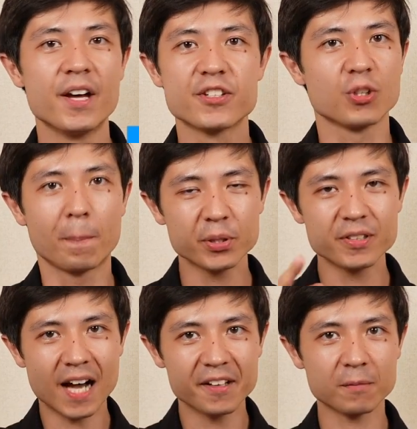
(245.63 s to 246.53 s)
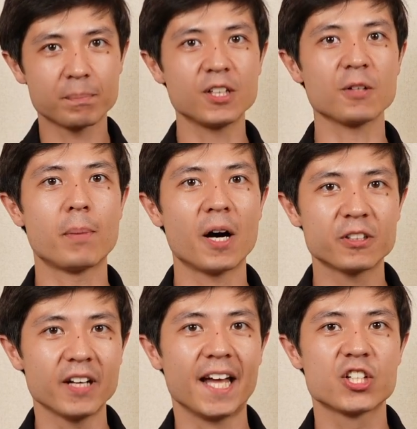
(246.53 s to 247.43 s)
So put down that peanut
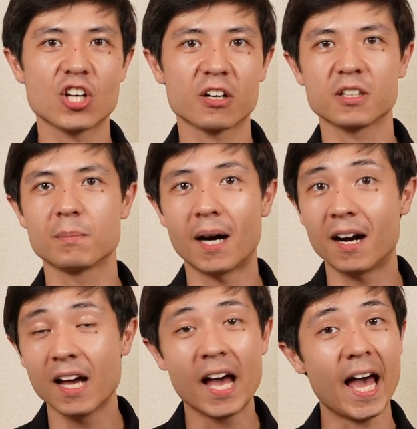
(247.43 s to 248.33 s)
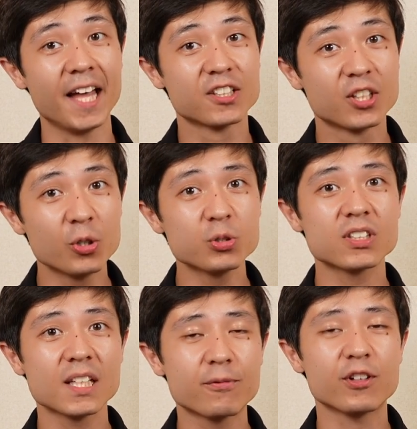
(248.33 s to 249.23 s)
butter and chocolate bar and go to
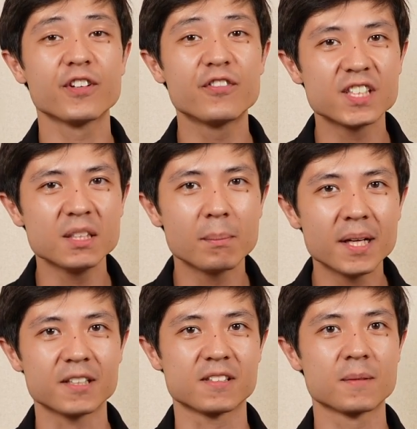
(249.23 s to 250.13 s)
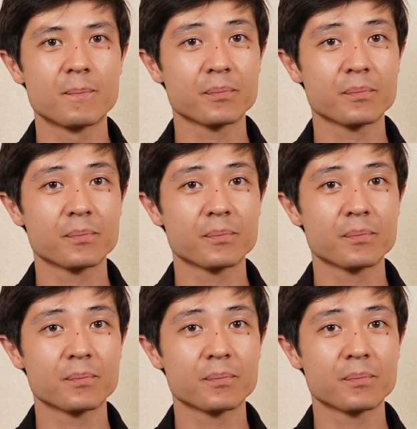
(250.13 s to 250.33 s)
sleep for 15 minutes.